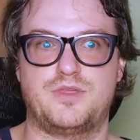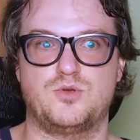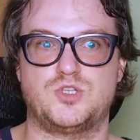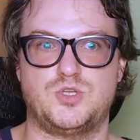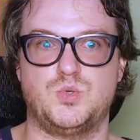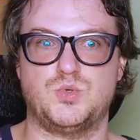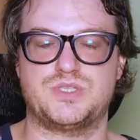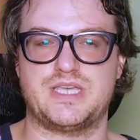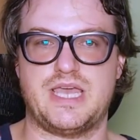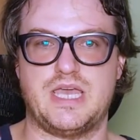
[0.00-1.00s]
those
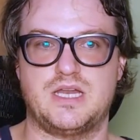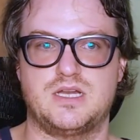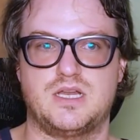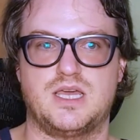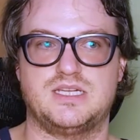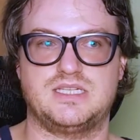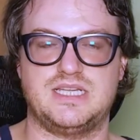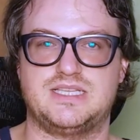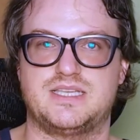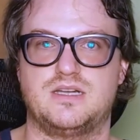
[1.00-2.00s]
shoes in a
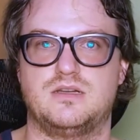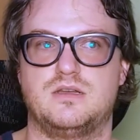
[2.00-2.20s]
decent